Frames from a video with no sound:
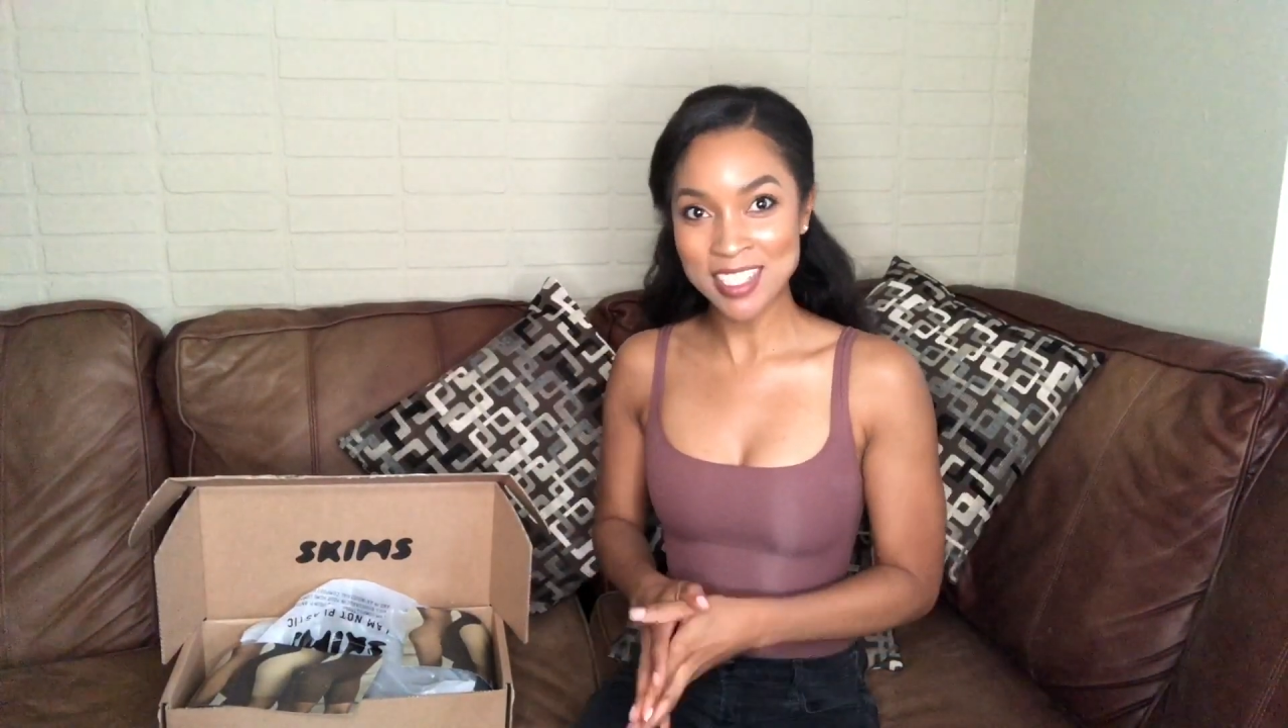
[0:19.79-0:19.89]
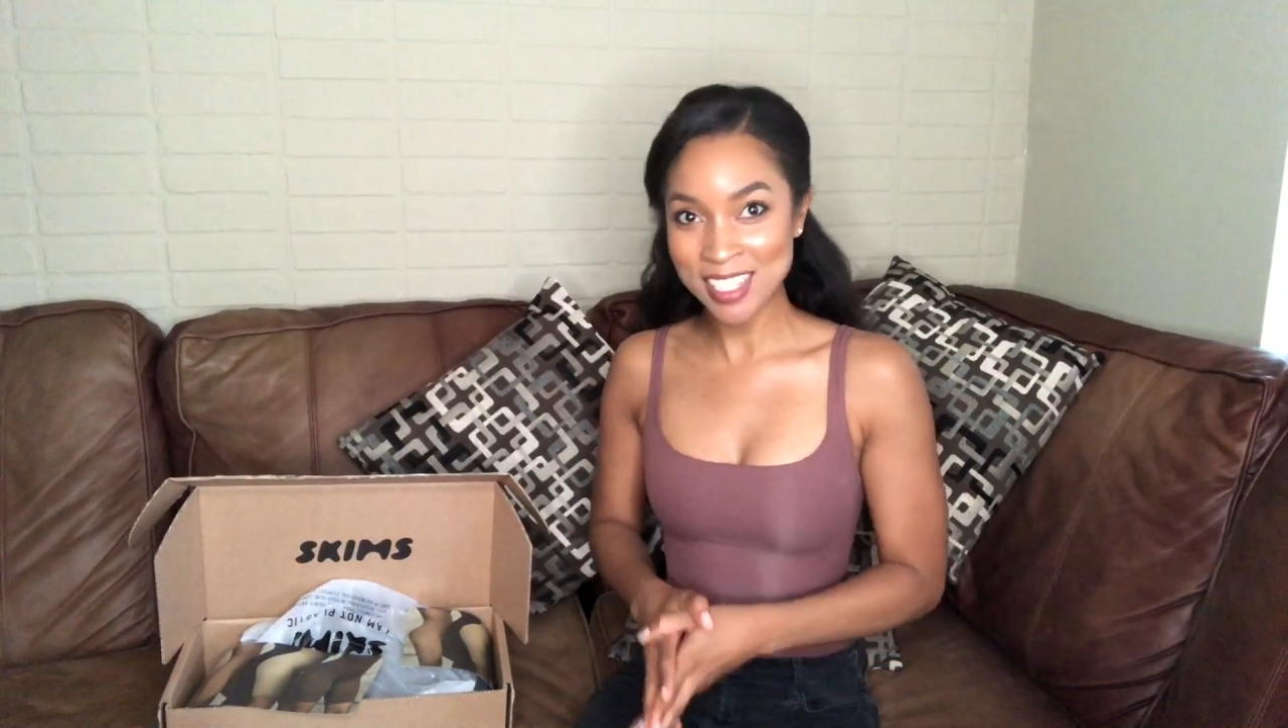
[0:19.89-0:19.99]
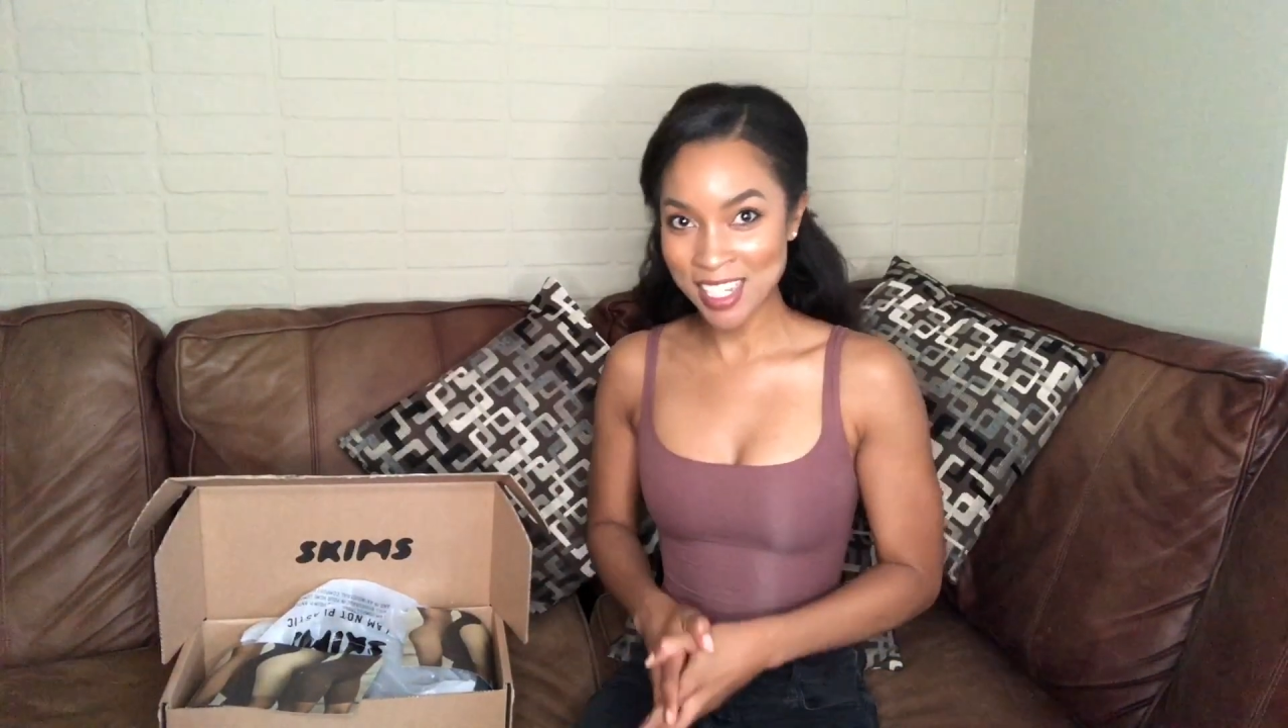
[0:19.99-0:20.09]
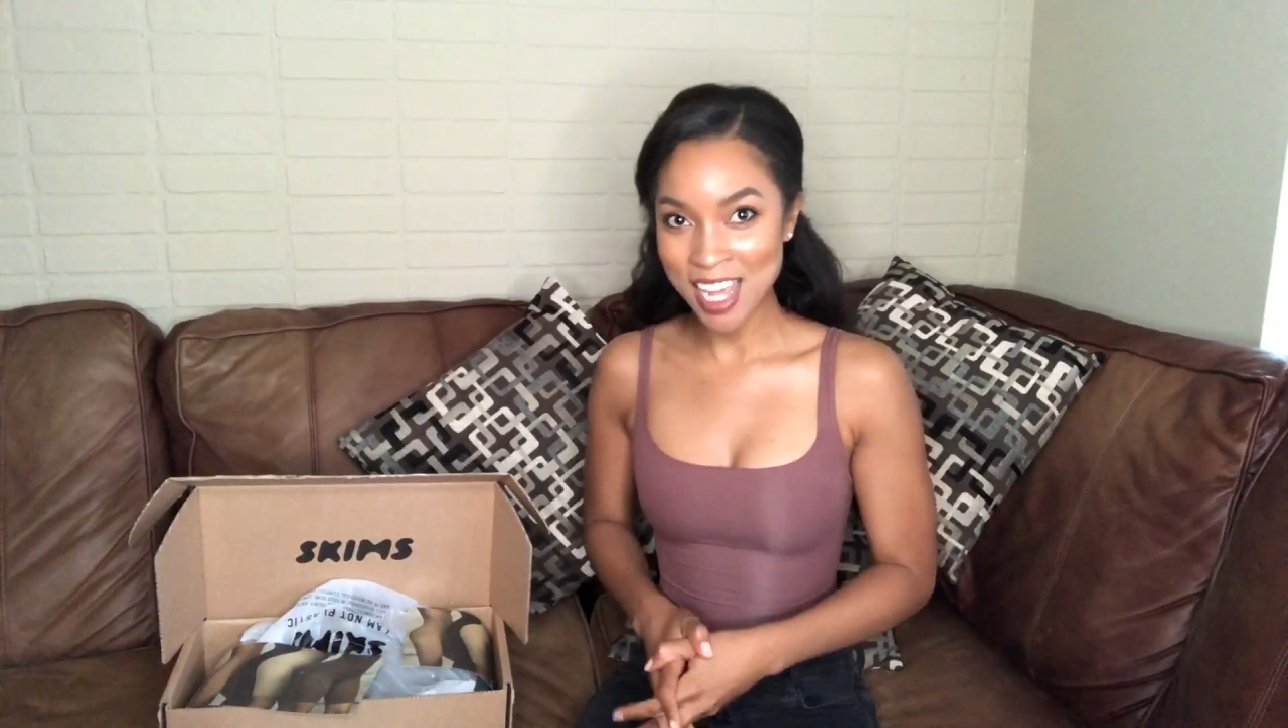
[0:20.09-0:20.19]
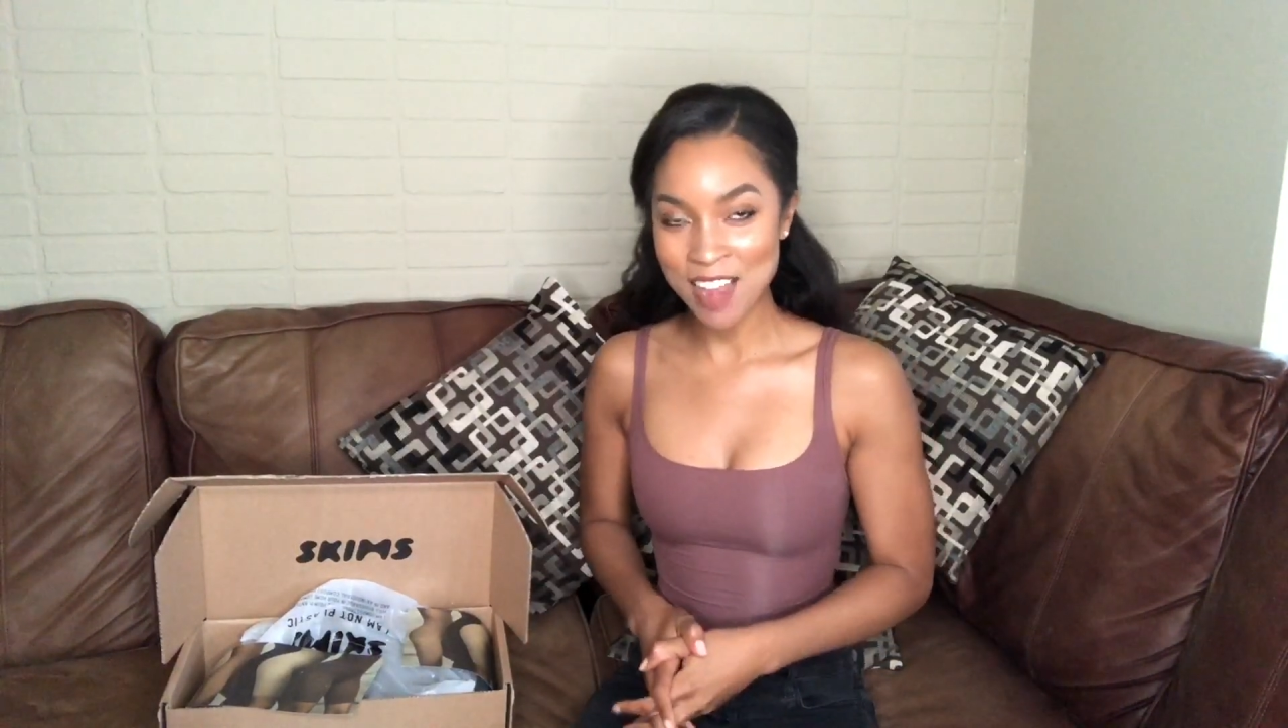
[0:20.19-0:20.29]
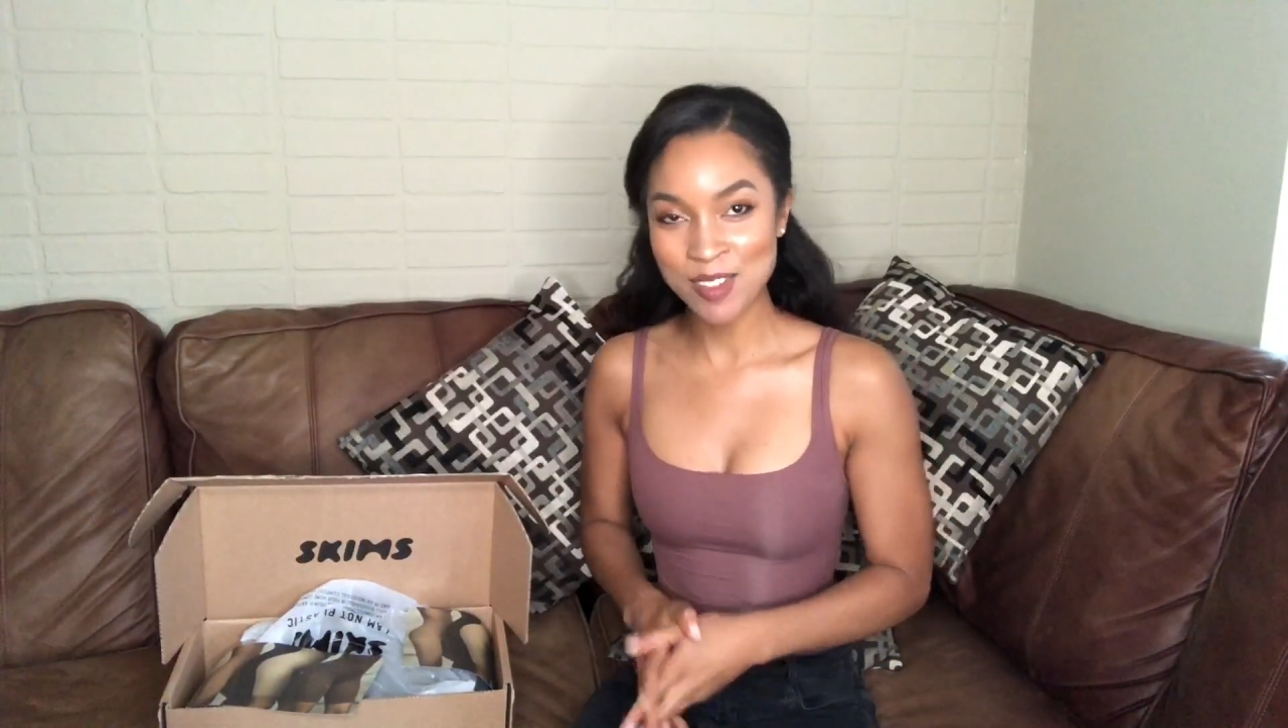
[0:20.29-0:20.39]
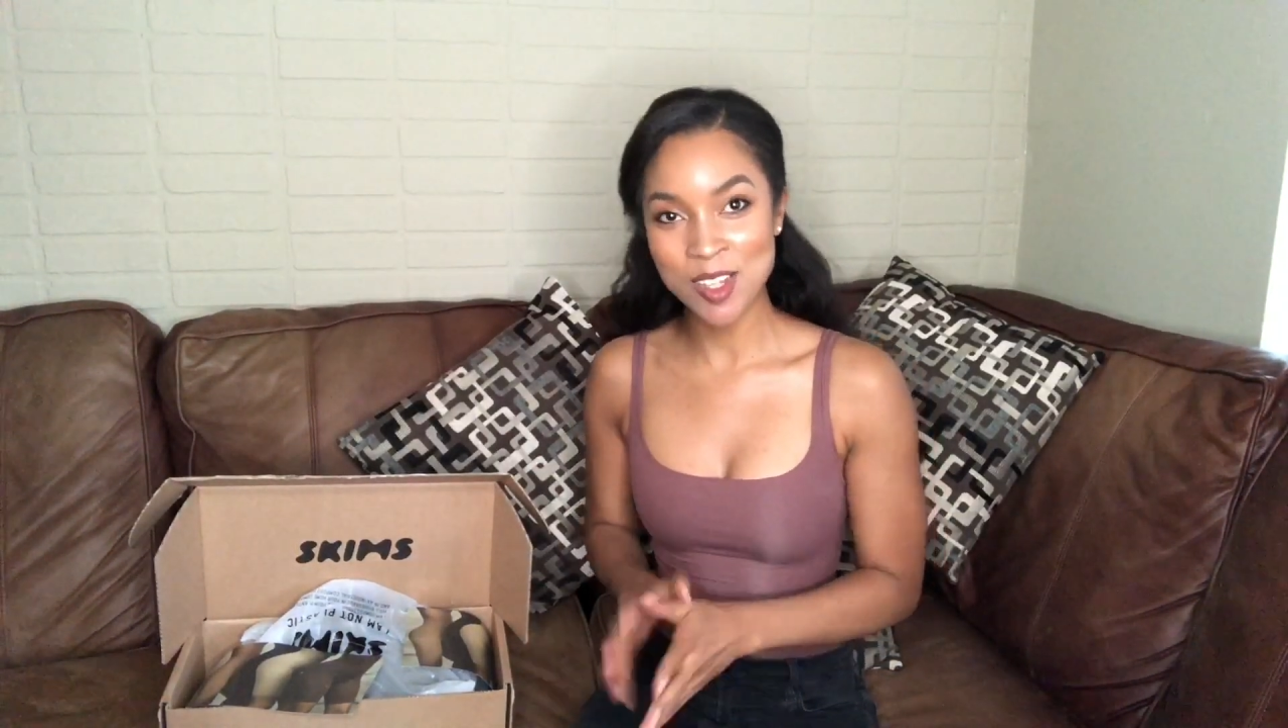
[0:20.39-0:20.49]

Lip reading: did have